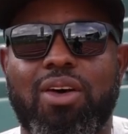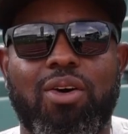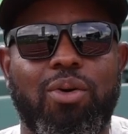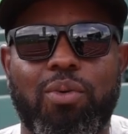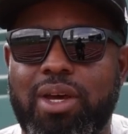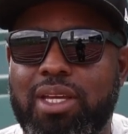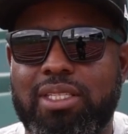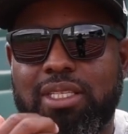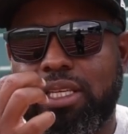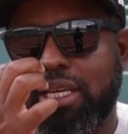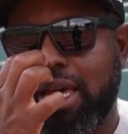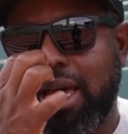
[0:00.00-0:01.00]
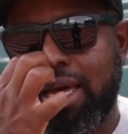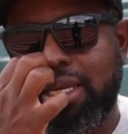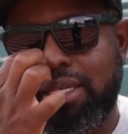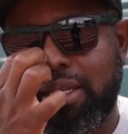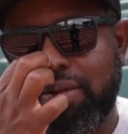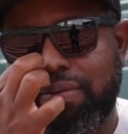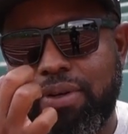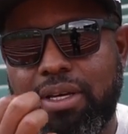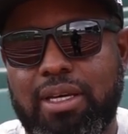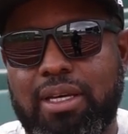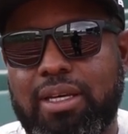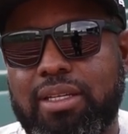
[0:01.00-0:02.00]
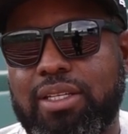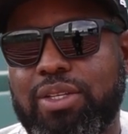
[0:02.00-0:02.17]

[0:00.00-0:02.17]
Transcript: always kind of uh,